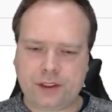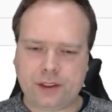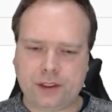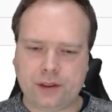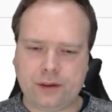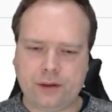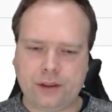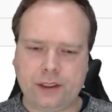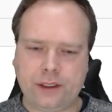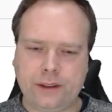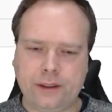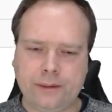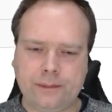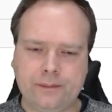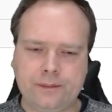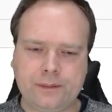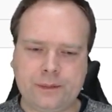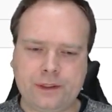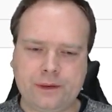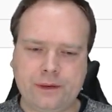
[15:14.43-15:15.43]

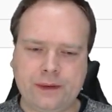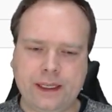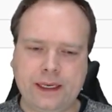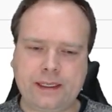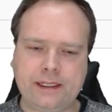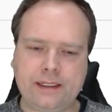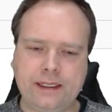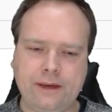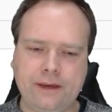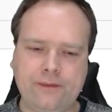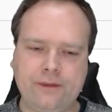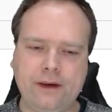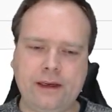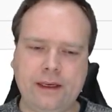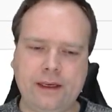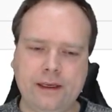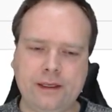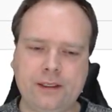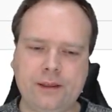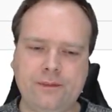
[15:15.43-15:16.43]
So so that is
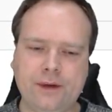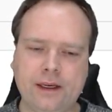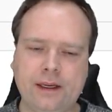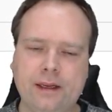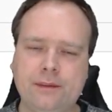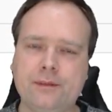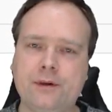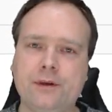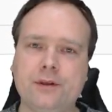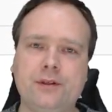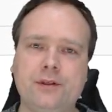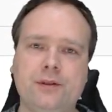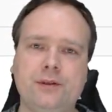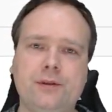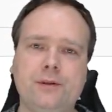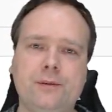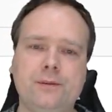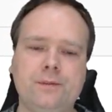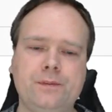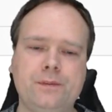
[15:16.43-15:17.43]
definitely something I'm going
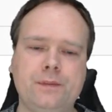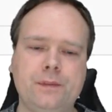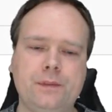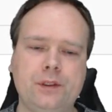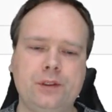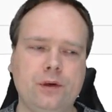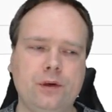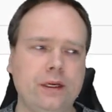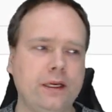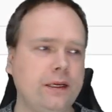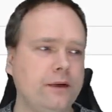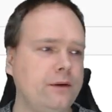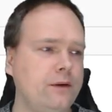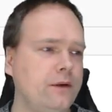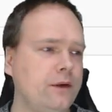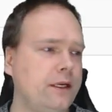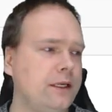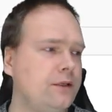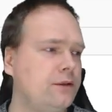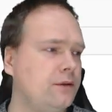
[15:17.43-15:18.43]
to
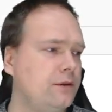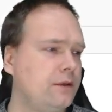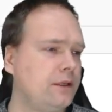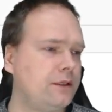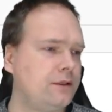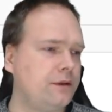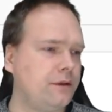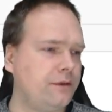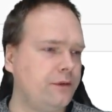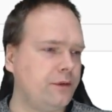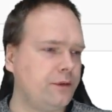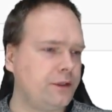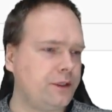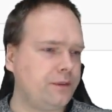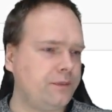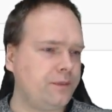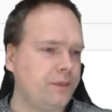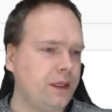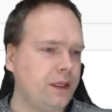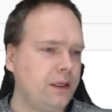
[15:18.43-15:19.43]
look into the
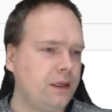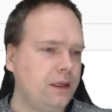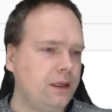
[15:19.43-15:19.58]
future.